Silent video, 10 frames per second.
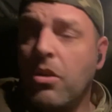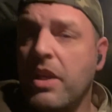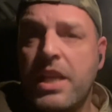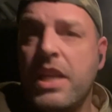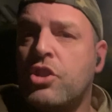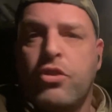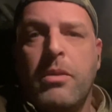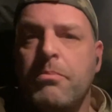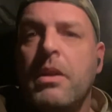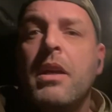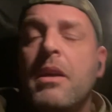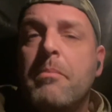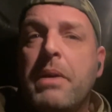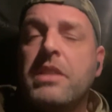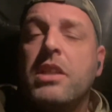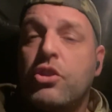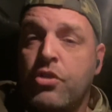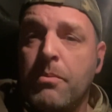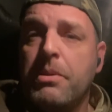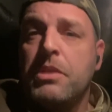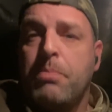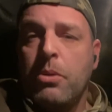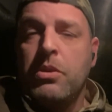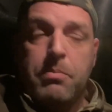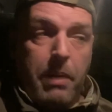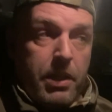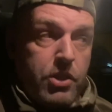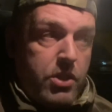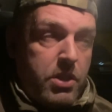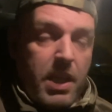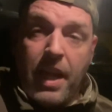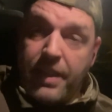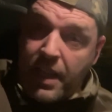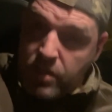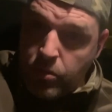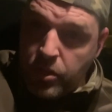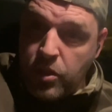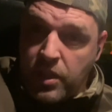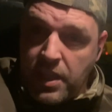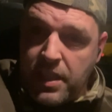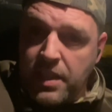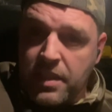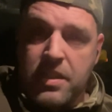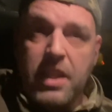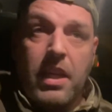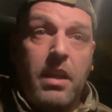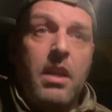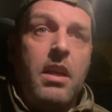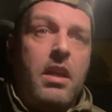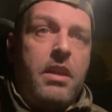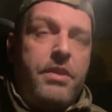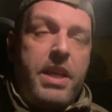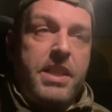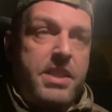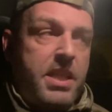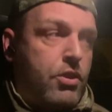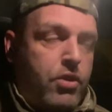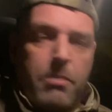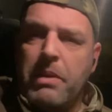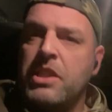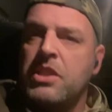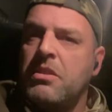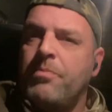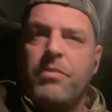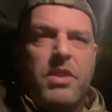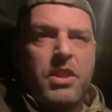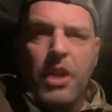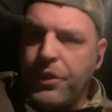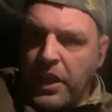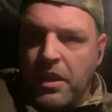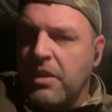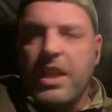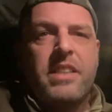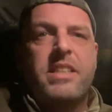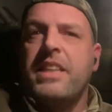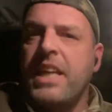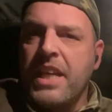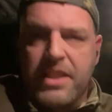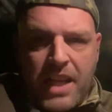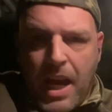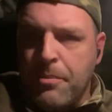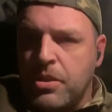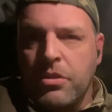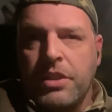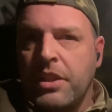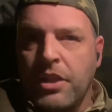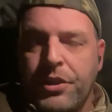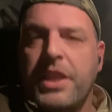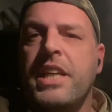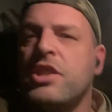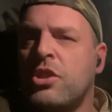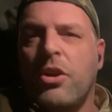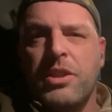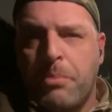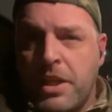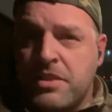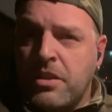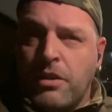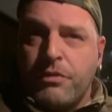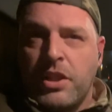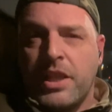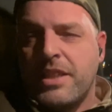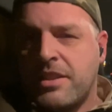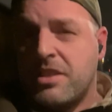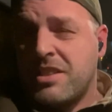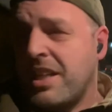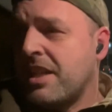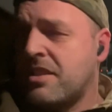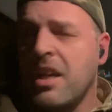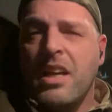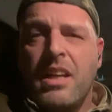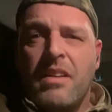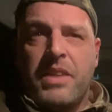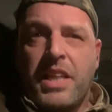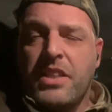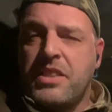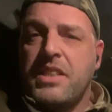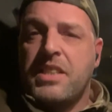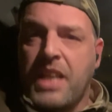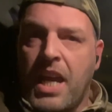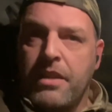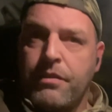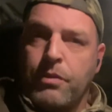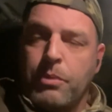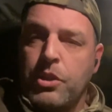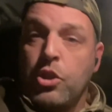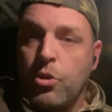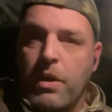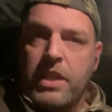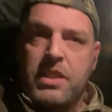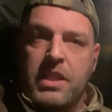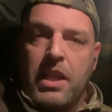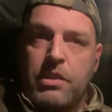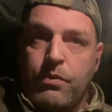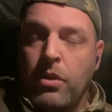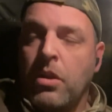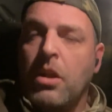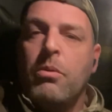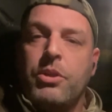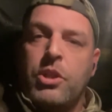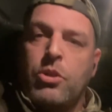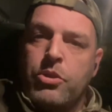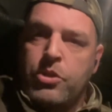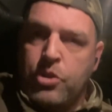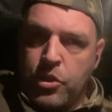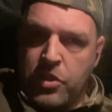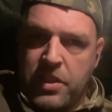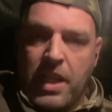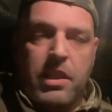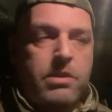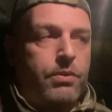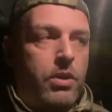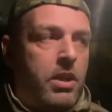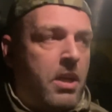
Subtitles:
He's Trump. Basically, Trump is Putin's bitch, and that's how the Ukrainians see it. They see Trump as nothing. They said he is absolutely nothing. He is not the president of the United States. He doesn't stand for what the US stands for, what the Constitution stands for.